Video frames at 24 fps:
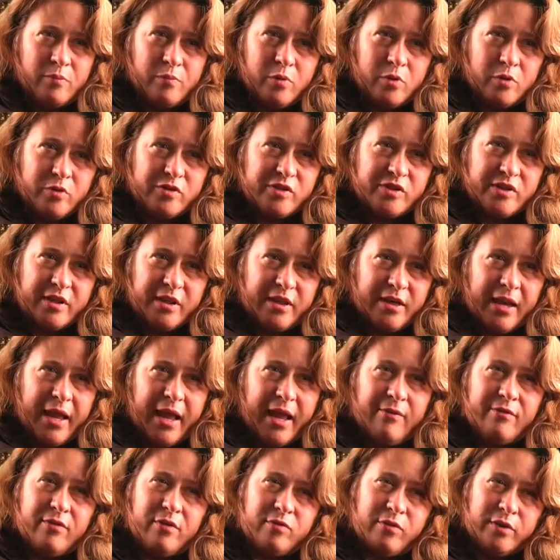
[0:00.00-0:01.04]
person, and
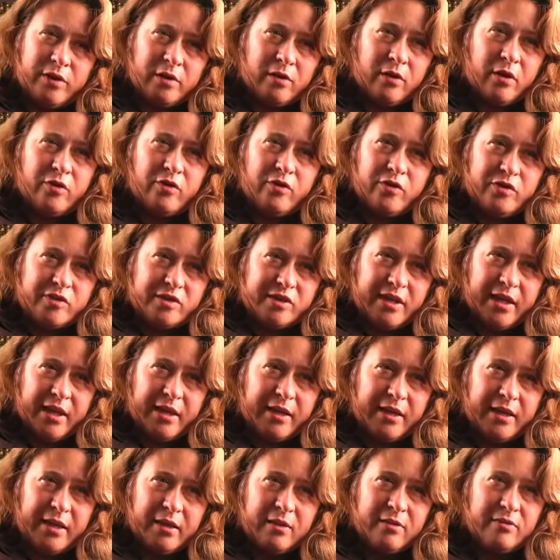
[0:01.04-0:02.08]
have a real
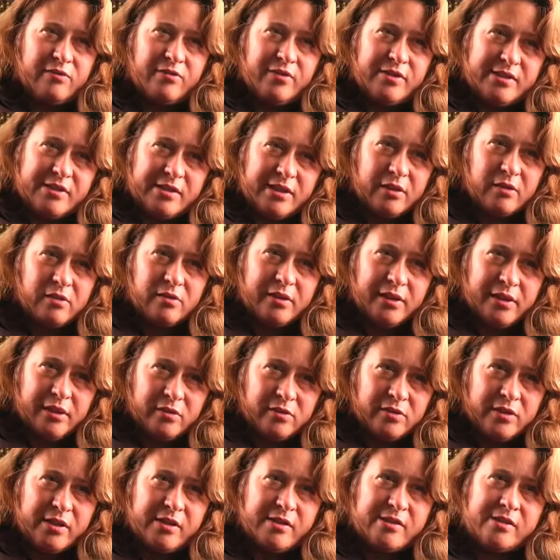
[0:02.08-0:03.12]
understanding of physical
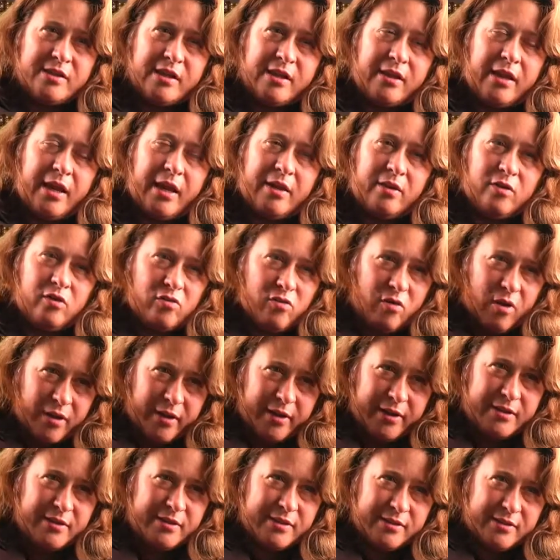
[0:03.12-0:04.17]
illness and
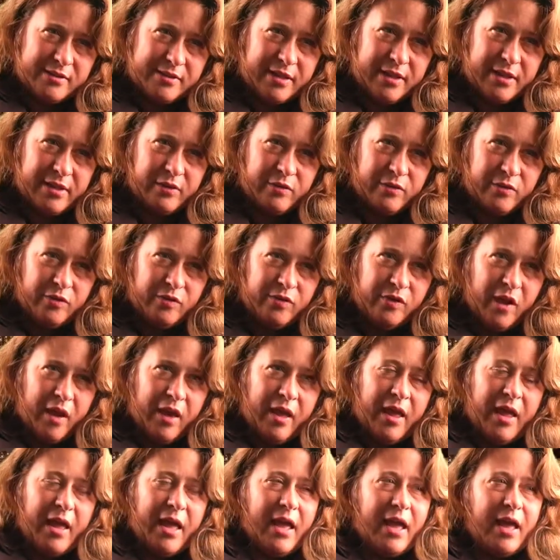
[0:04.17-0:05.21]
chronic disease,
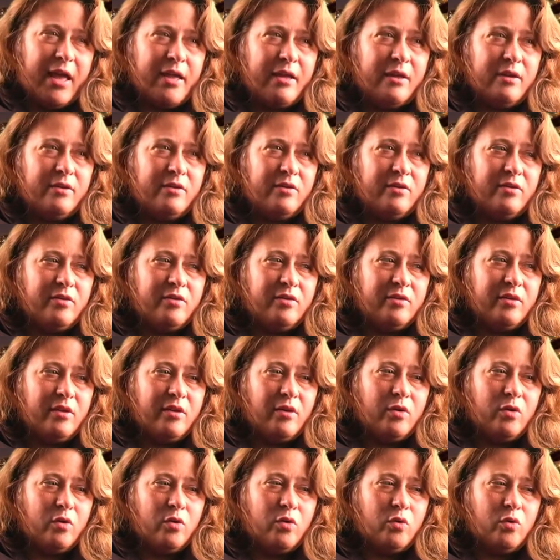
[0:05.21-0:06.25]
and
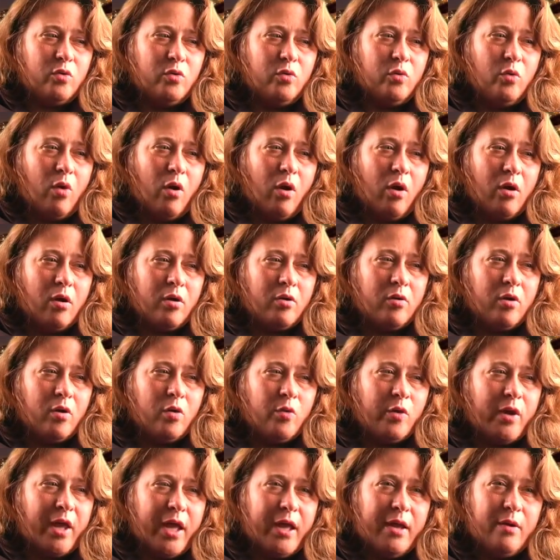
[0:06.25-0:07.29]
who are
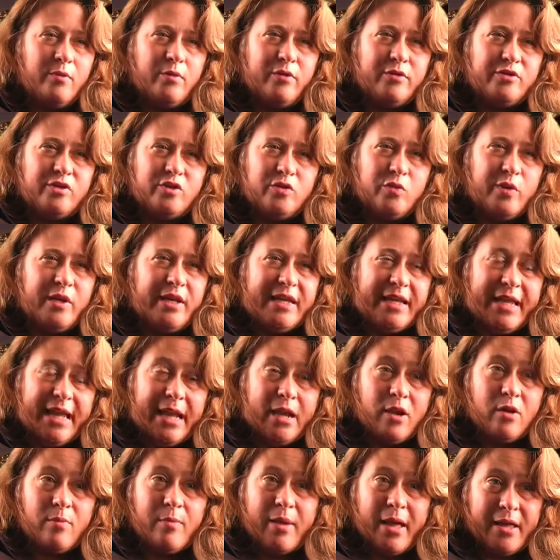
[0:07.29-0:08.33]
okay with doing
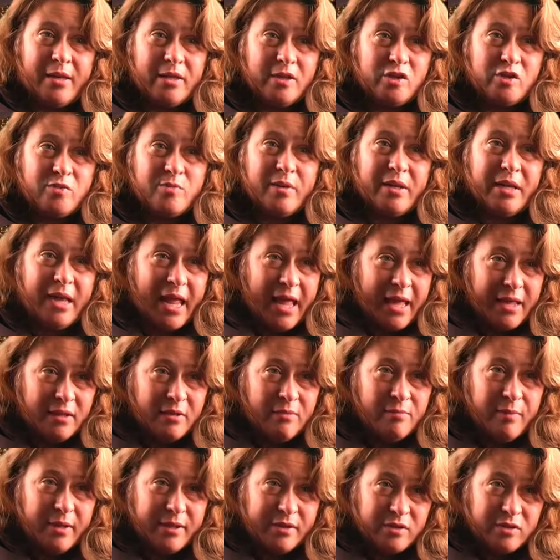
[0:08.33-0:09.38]
care management
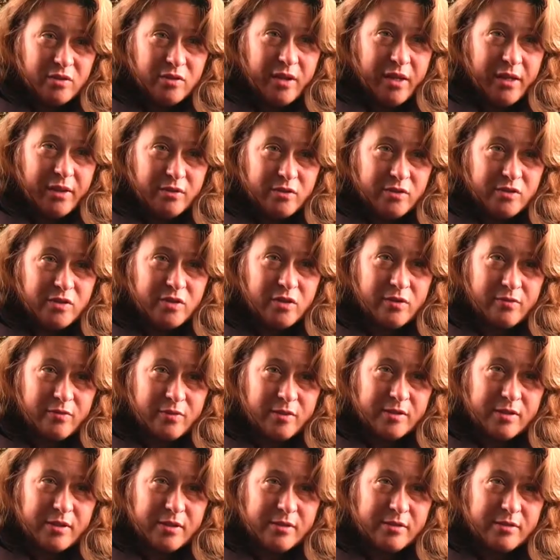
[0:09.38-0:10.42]
and mental health
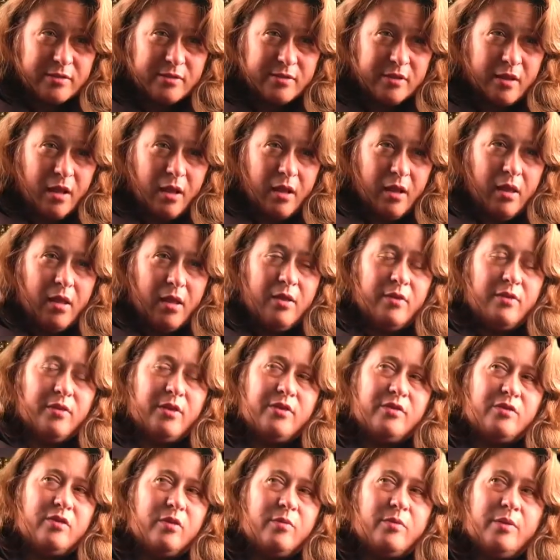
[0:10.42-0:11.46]
services.
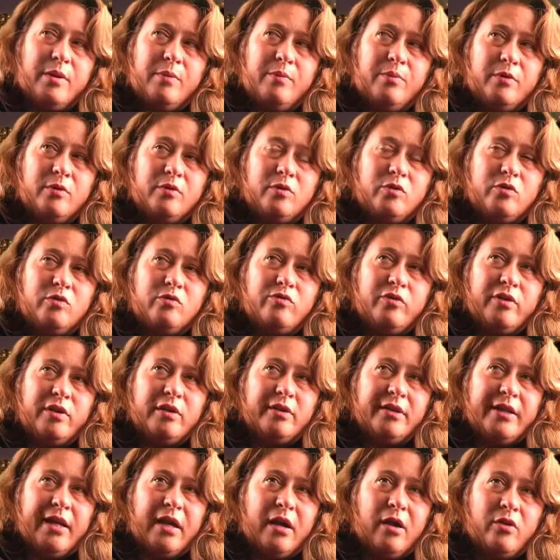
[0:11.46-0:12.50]
These are people who
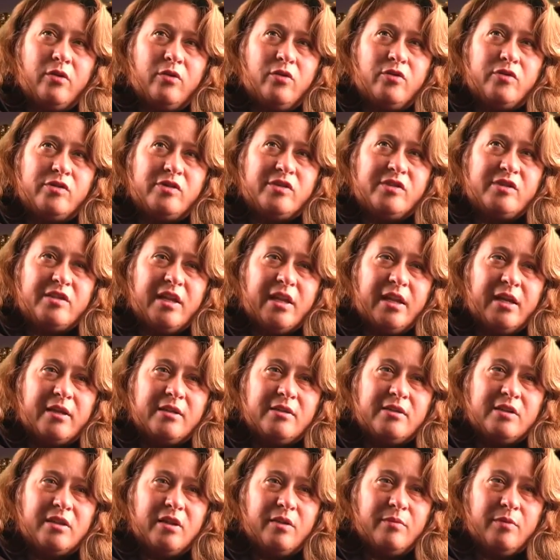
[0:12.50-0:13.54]
really
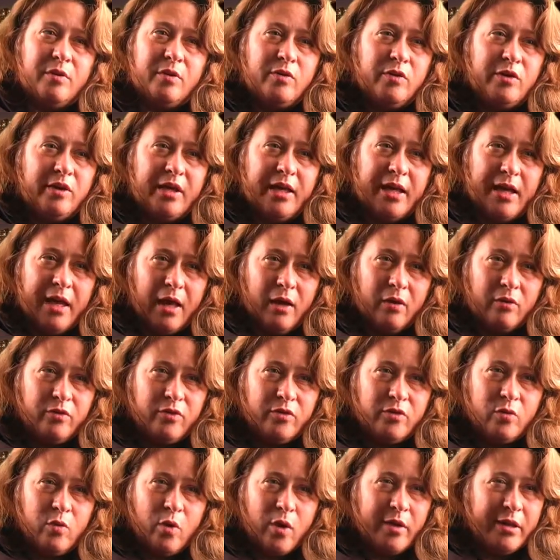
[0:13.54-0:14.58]
understand community
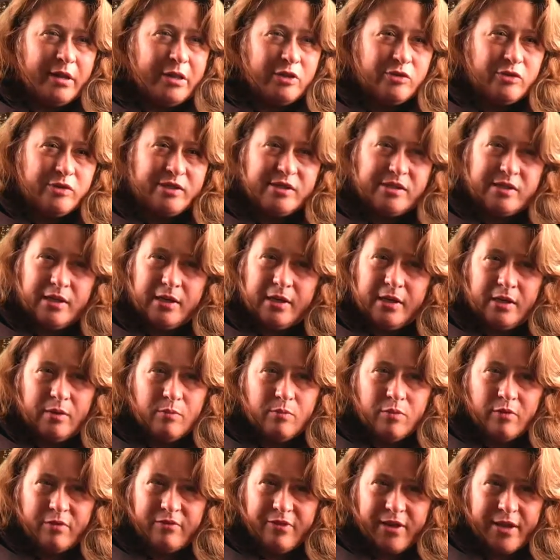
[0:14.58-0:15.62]
health, who are interested
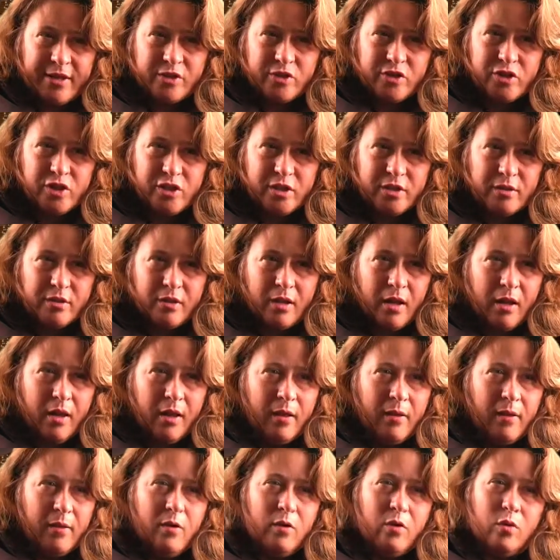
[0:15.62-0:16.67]
in prevention,
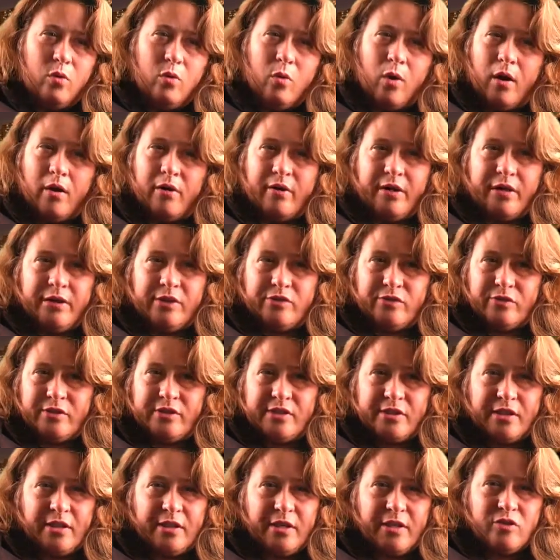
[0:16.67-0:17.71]
who are
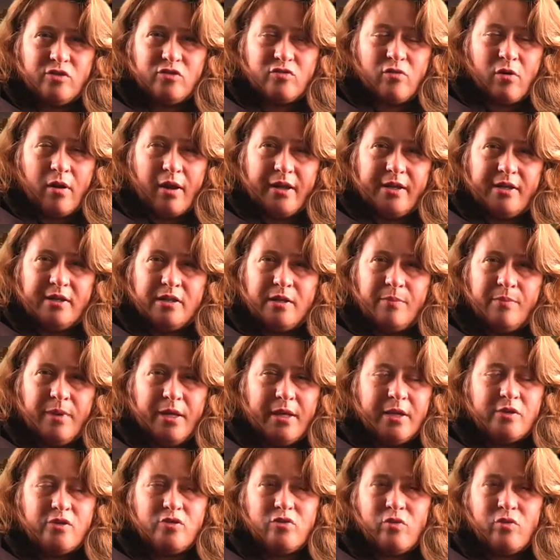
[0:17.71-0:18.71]
interested in trying to be a